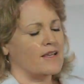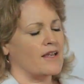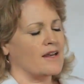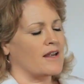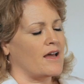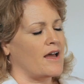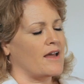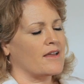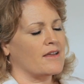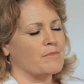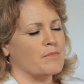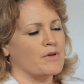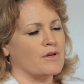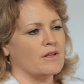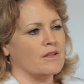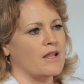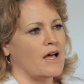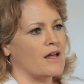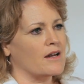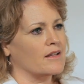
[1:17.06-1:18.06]
And I can put a
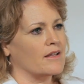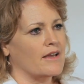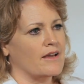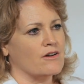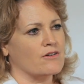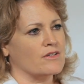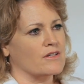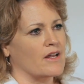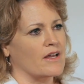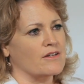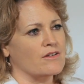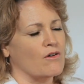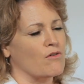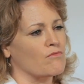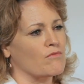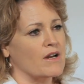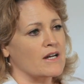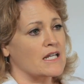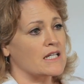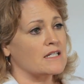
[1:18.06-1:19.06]
lot of layers, and I don't
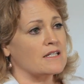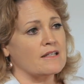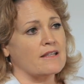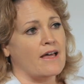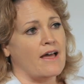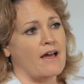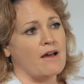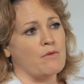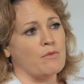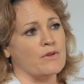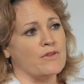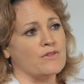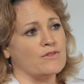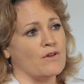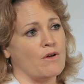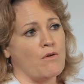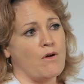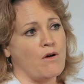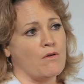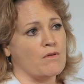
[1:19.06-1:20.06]
run into that with
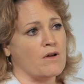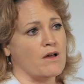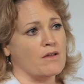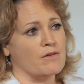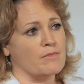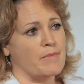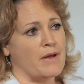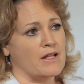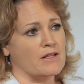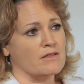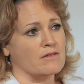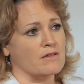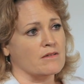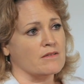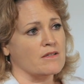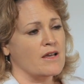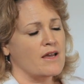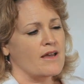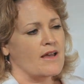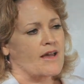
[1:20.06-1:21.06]
SoHo colored pencils.